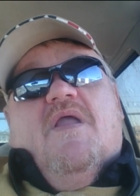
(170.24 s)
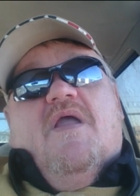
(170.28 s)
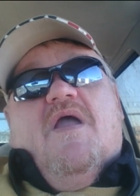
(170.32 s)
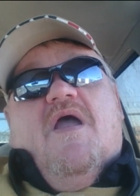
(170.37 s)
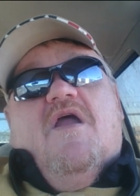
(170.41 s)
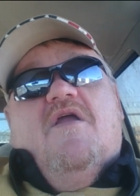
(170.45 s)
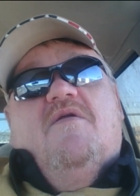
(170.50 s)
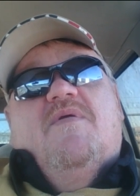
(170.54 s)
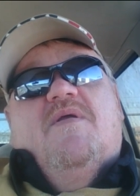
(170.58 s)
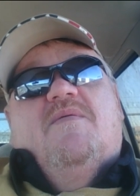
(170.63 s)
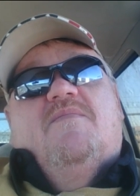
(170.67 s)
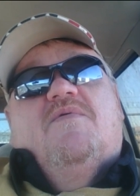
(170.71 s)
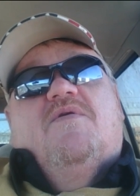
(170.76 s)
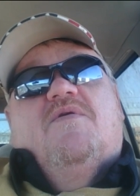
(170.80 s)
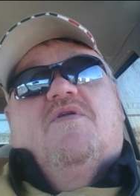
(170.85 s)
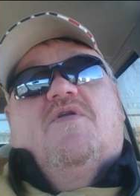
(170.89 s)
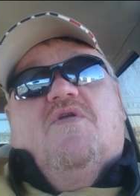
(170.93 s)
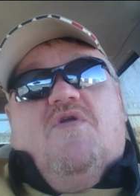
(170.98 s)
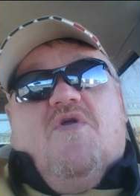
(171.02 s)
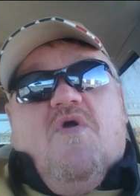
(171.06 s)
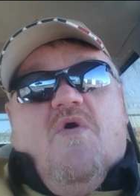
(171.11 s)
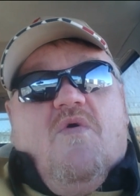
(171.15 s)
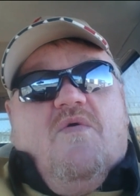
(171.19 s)
I remember
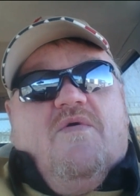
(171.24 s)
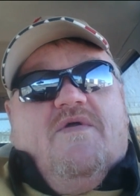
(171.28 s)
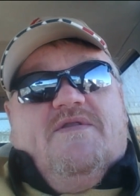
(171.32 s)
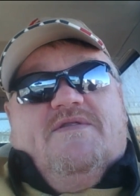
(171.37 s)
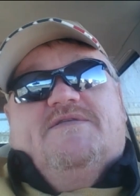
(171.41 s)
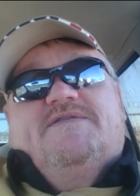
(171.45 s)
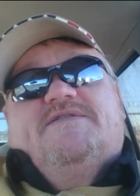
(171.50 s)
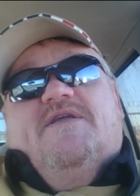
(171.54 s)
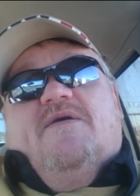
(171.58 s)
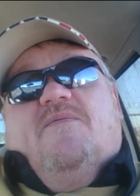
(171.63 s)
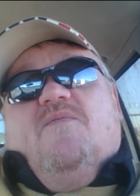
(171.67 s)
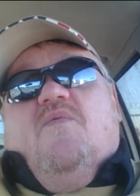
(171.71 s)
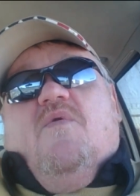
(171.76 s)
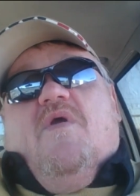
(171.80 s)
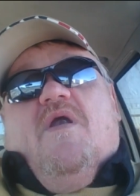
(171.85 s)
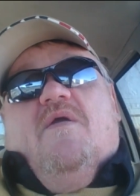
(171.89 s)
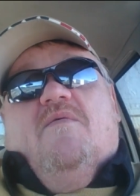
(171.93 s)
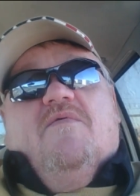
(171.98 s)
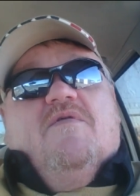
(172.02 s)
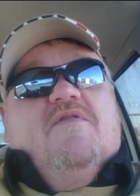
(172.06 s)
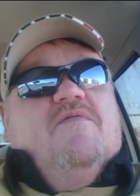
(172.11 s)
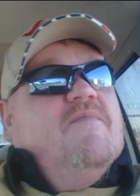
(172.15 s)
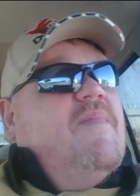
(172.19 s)
going
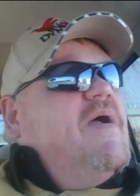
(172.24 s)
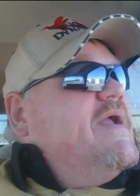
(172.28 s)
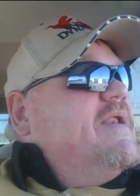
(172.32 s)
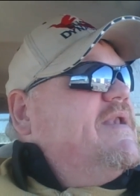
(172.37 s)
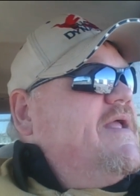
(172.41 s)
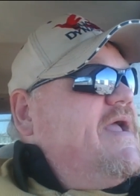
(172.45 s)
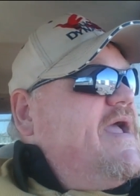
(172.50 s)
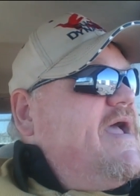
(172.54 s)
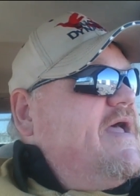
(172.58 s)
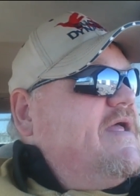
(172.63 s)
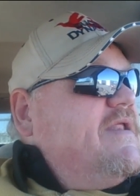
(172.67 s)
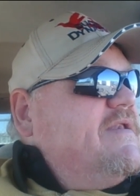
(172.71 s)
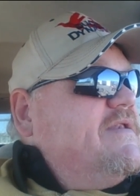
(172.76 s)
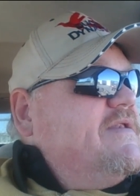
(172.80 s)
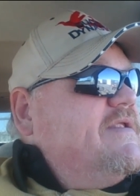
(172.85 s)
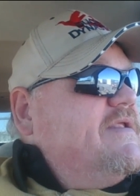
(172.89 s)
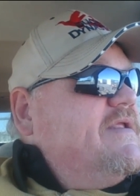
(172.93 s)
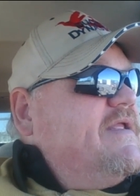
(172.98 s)
somewhere with my dad,